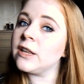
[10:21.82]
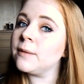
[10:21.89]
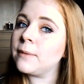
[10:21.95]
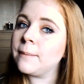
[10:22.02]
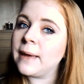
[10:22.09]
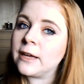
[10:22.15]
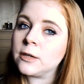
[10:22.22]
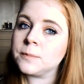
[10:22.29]
that my
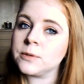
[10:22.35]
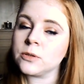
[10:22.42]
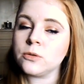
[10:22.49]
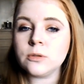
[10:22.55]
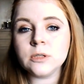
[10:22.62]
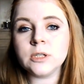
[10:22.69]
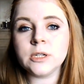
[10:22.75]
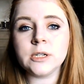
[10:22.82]
makeup's
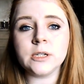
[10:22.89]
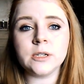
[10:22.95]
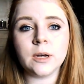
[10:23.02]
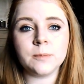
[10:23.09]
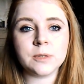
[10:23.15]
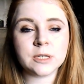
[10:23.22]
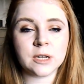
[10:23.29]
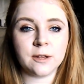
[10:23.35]
all done,
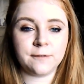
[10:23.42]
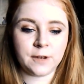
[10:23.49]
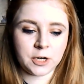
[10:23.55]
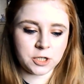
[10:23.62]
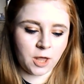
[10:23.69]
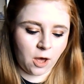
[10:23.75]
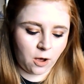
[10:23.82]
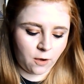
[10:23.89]
I'm just going to
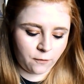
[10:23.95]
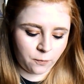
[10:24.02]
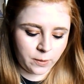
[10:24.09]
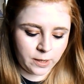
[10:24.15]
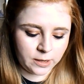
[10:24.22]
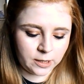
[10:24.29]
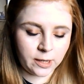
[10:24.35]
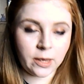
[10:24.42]
finish that off
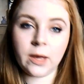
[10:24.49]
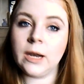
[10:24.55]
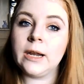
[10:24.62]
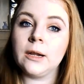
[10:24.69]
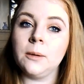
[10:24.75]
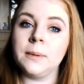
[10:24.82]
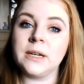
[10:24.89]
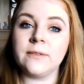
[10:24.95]
with a
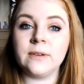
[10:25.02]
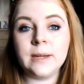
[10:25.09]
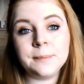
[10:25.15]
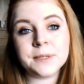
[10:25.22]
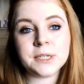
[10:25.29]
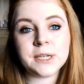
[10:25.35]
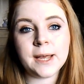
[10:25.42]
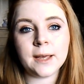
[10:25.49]
little bit of
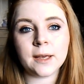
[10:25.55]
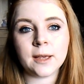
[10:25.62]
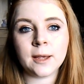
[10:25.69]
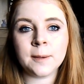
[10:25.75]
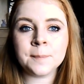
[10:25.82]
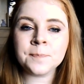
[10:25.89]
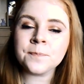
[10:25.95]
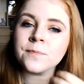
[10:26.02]
lipstick.
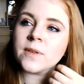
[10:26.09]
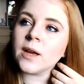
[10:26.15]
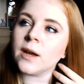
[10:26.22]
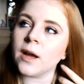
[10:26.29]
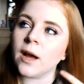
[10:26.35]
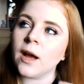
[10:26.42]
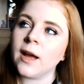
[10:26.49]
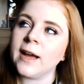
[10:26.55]

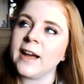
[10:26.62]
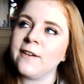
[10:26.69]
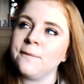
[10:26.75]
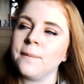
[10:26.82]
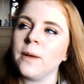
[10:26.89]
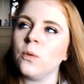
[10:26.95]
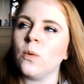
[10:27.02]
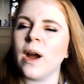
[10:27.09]
I have
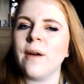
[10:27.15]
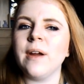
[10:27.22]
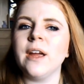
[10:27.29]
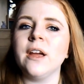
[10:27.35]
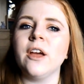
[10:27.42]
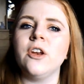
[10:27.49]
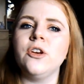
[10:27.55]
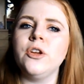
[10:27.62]
been
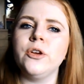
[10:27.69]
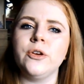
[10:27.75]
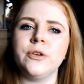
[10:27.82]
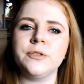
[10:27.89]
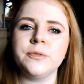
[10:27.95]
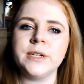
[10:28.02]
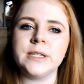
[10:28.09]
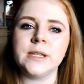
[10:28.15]
wearing a
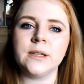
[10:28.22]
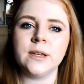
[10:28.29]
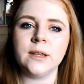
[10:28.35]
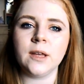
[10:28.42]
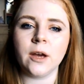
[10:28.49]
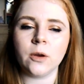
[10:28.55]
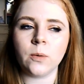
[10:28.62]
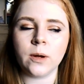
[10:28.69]
nude recently
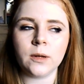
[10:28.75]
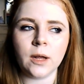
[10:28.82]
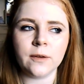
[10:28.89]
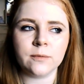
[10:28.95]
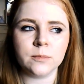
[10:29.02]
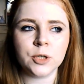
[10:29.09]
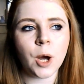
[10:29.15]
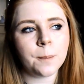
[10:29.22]
that I quite like
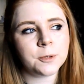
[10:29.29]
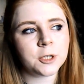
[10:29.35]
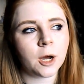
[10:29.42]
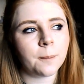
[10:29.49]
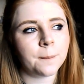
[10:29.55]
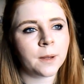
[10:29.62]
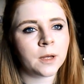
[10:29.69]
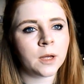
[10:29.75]
from
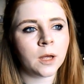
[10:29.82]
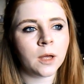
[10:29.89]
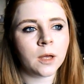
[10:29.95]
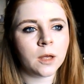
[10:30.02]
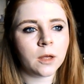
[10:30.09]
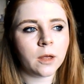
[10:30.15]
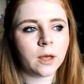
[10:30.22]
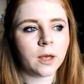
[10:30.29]
Topshop.
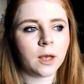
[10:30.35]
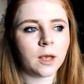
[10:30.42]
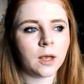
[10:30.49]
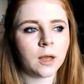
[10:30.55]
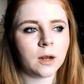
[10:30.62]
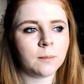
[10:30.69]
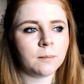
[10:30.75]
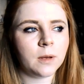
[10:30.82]

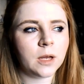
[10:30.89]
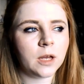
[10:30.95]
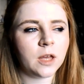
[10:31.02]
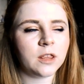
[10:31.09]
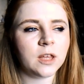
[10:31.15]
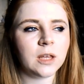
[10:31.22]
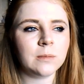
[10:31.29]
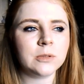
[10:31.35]
I
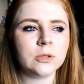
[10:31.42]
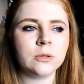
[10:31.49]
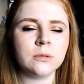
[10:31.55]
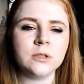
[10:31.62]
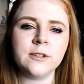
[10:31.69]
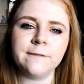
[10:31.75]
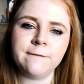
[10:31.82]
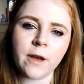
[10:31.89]
think it was
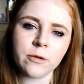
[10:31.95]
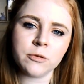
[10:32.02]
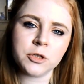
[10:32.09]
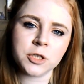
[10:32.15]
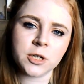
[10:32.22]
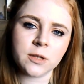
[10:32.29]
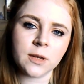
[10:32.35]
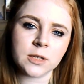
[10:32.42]
called
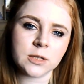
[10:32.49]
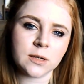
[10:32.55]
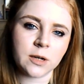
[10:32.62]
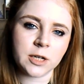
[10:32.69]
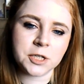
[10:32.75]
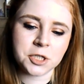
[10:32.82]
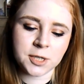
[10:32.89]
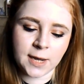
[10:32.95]
Devotion. That's a
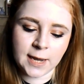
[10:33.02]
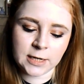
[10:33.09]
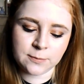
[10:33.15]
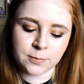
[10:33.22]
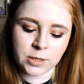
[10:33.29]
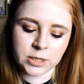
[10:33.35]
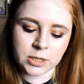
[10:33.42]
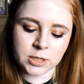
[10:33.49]
nice shade,
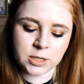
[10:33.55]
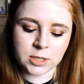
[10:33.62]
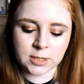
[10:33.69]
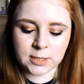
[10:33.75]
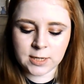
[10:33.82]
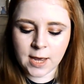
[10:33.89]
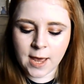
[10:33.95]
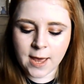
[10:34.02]
but
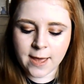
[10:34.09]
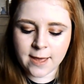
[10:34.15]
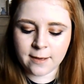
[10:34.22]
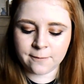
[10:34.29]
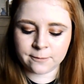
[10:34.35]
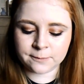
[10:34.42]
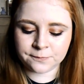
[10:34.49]
today